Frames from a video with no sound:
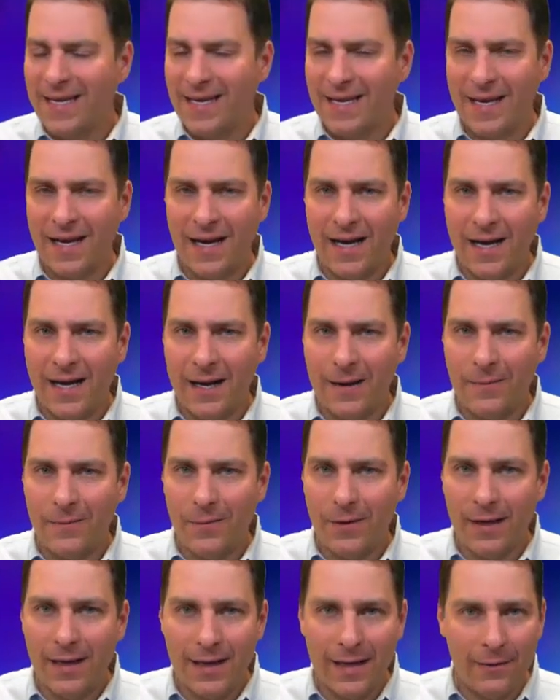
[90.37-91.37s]

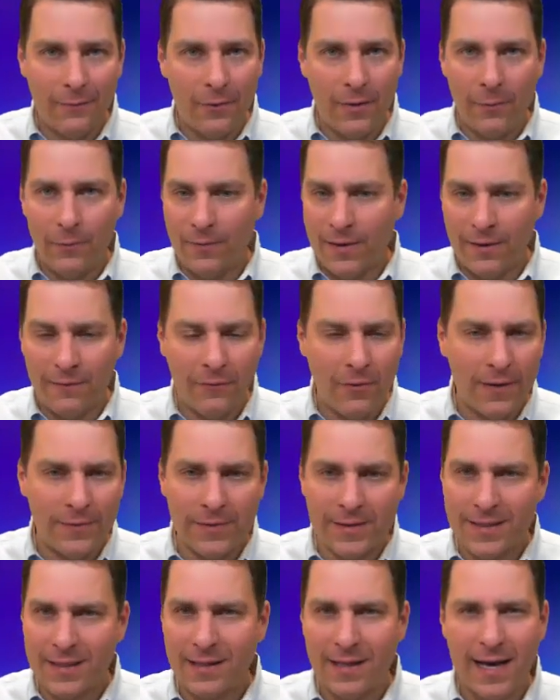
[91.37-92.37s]
I've run
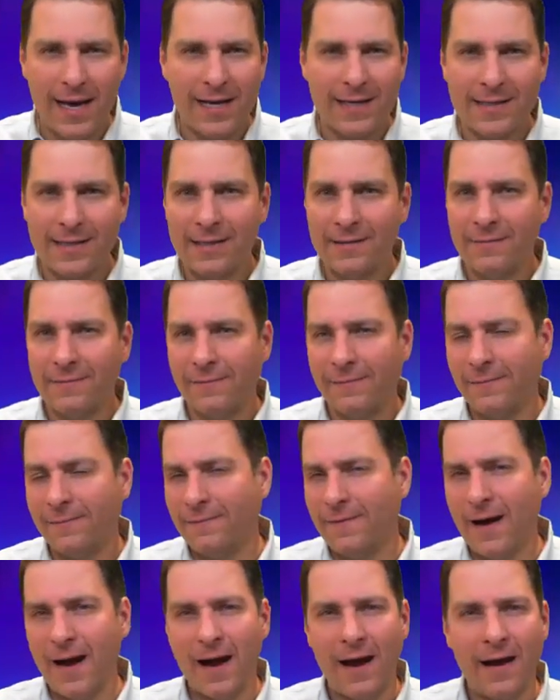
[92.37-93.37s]
this class
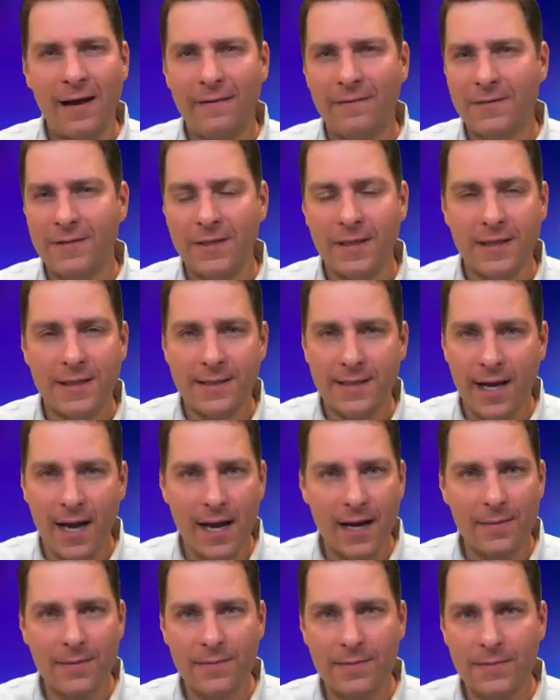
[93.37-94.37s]
5-6
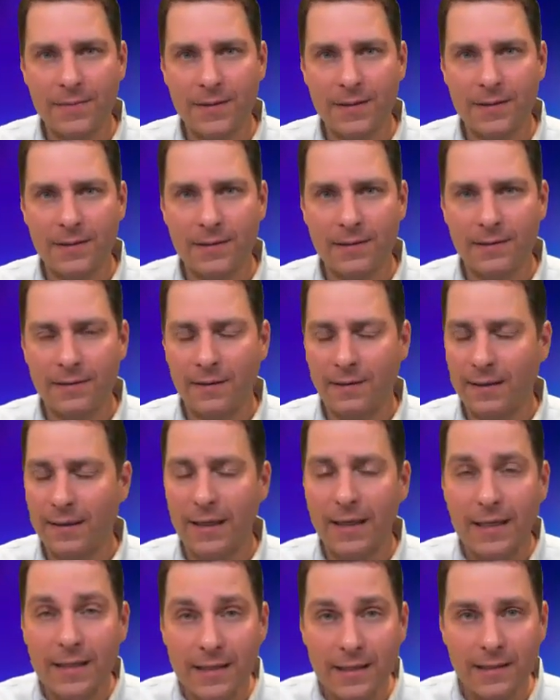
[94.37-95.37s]
times at
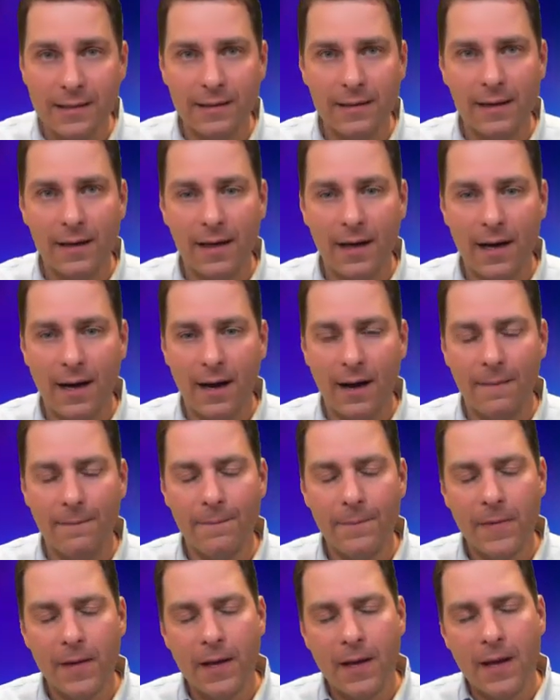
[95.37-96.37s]
least,
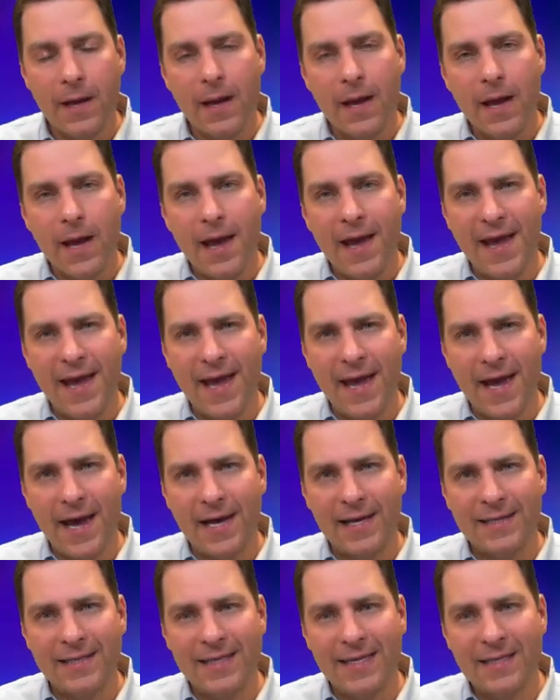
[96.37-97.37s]

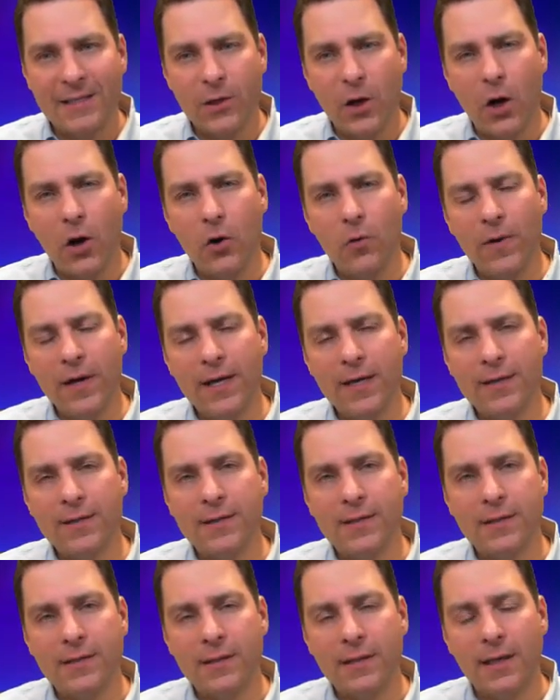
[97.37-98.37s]
and it's
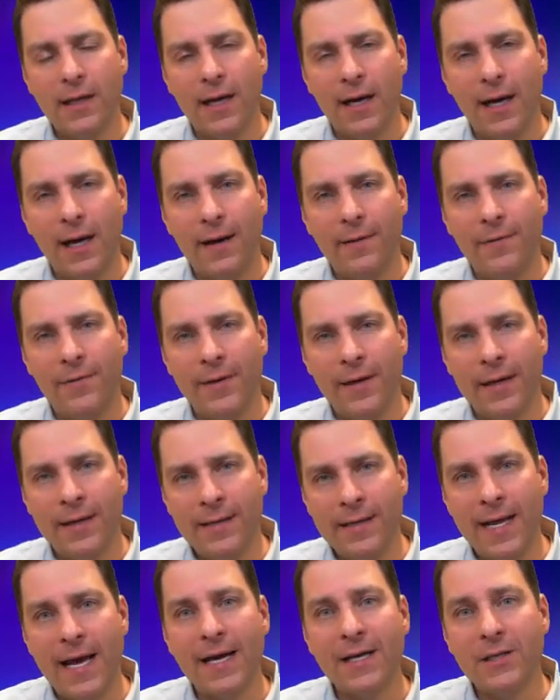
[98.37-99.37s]
always the
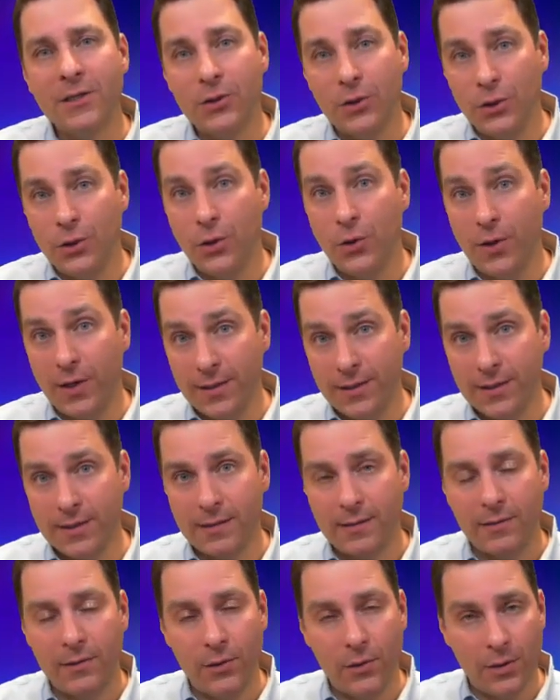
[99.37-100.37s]
next
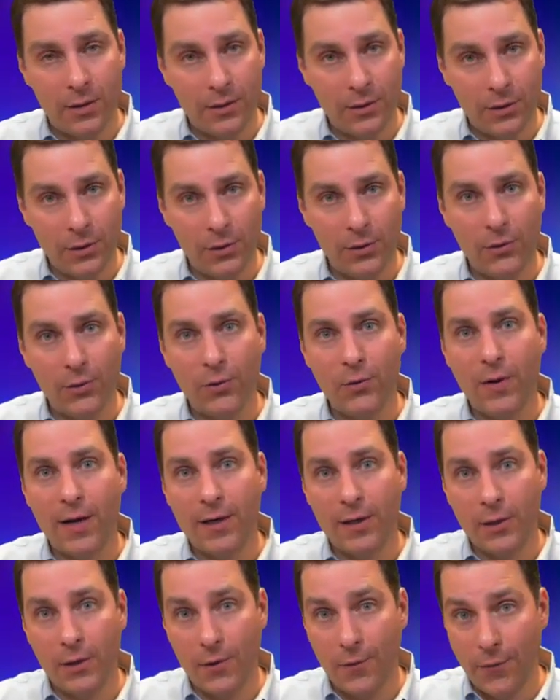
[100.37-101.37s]
units, Unit 2
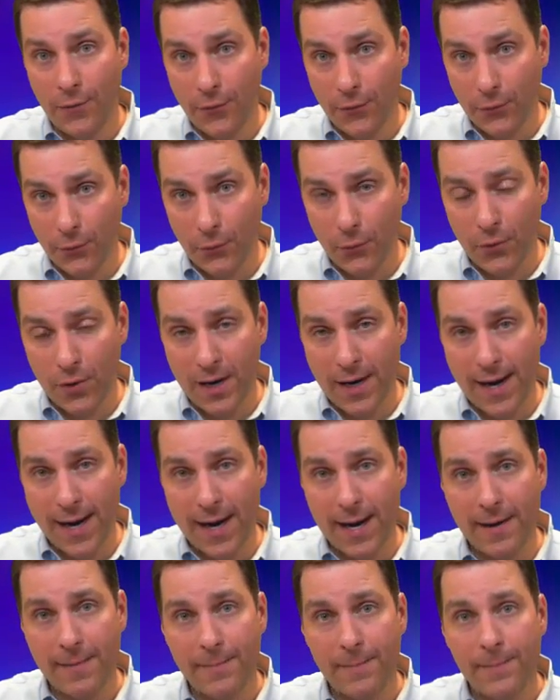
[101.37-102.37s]
and Unit
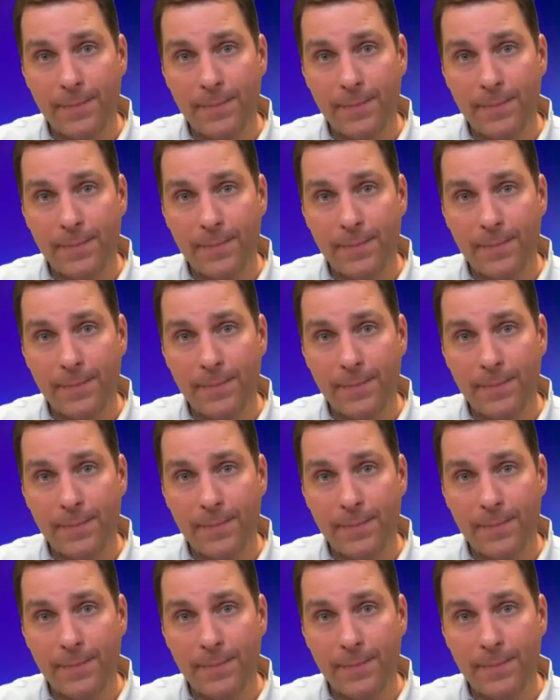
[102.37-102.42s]
3,